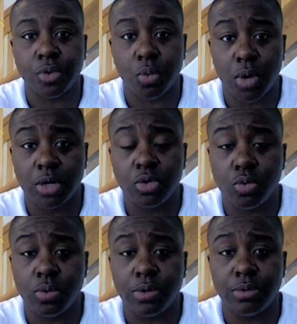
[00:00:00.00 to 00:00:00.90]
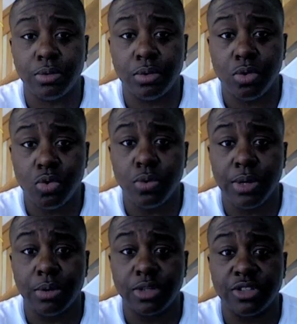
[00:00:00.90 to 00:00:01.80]
One who
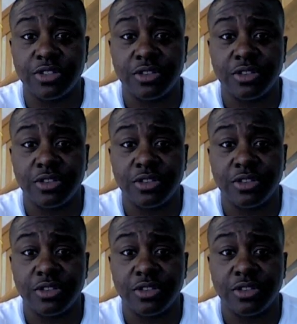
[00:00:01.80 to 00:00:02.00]
we were just